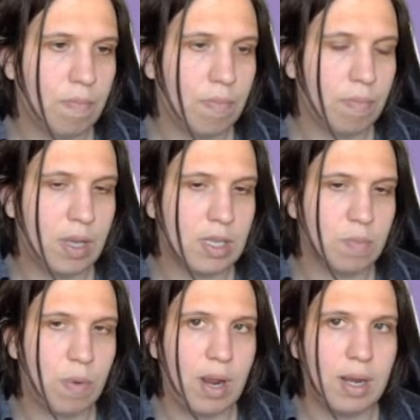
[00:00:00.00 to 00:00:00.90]
Because
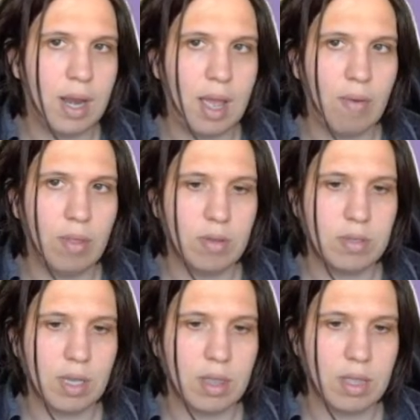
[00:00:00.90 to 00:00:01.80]
right now it looks
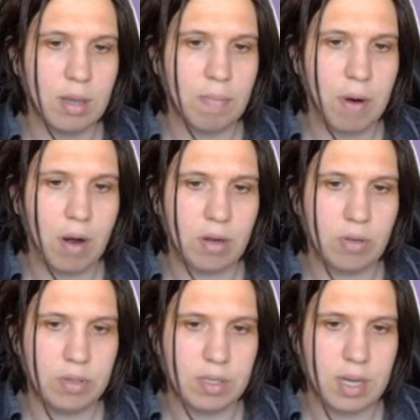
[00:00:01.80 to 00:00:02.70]
like the
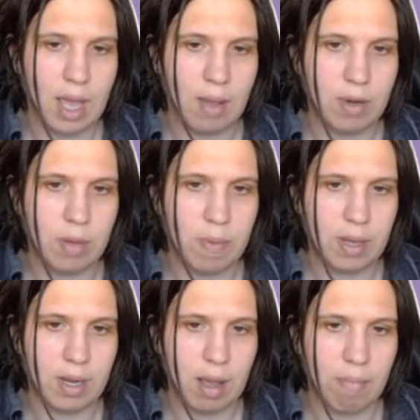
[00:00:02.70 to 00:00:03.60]
particles stay when you pick
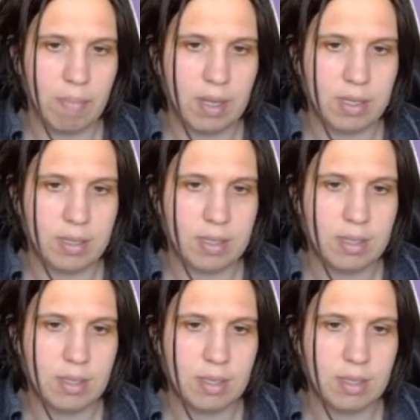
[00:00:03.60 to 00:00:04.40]
it up because,